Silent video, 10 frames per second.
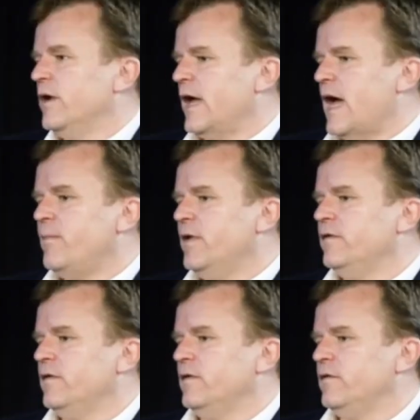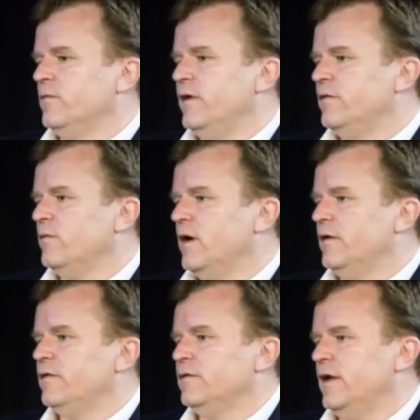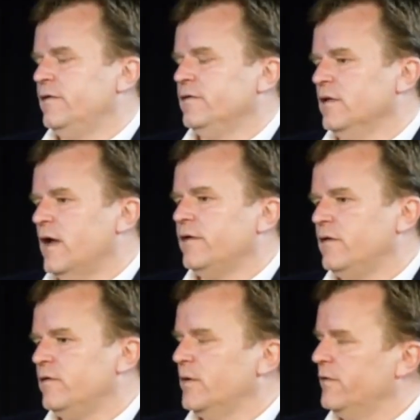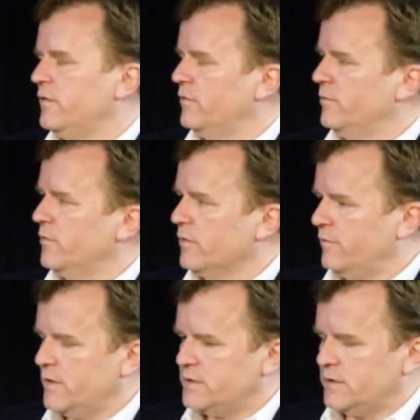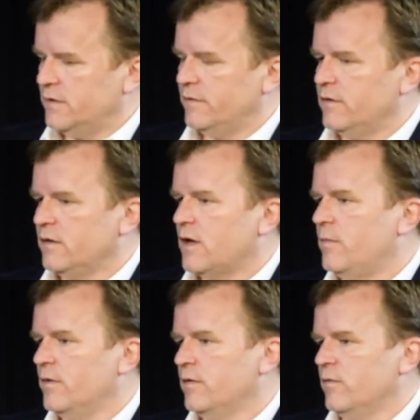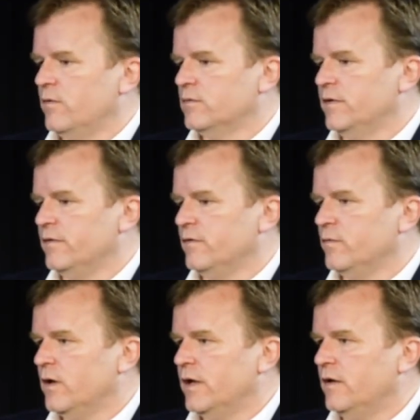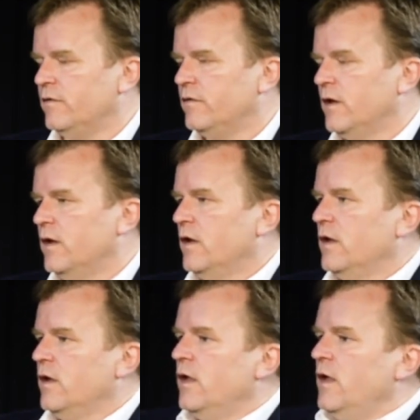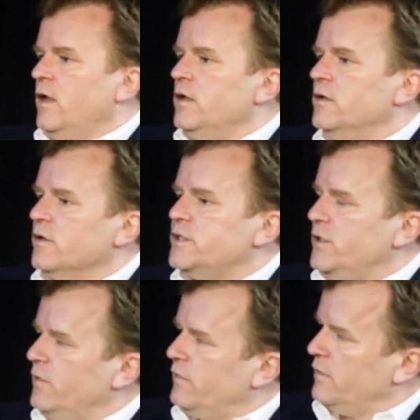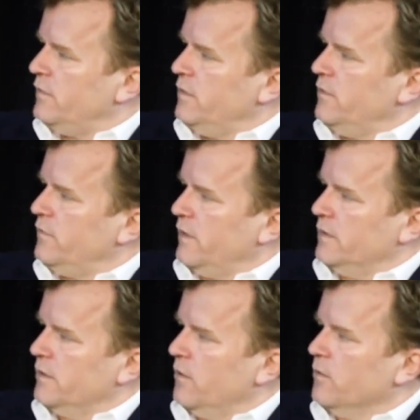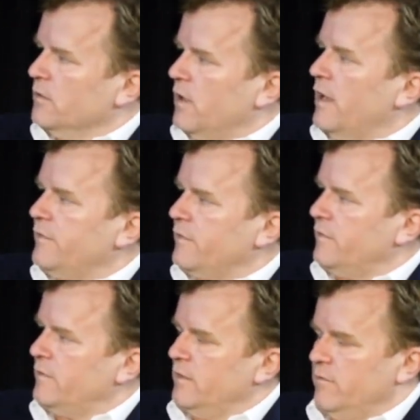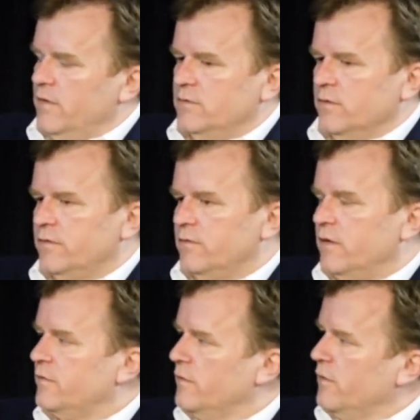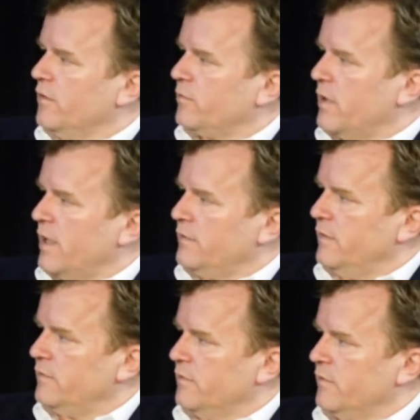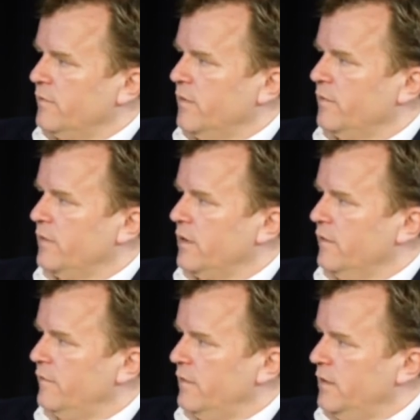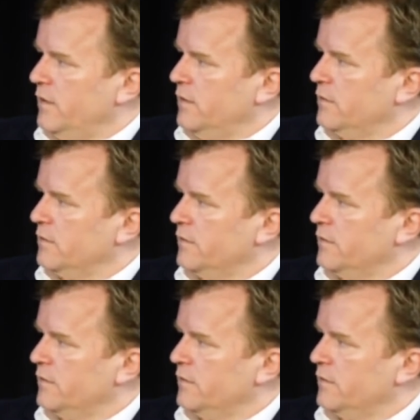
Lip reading: what happens is, the reason why it's less expensive and more efficient is a couple of reasons. One is you're choosing to use a lower licensed individual. So these are nurse practitioners, folks that can see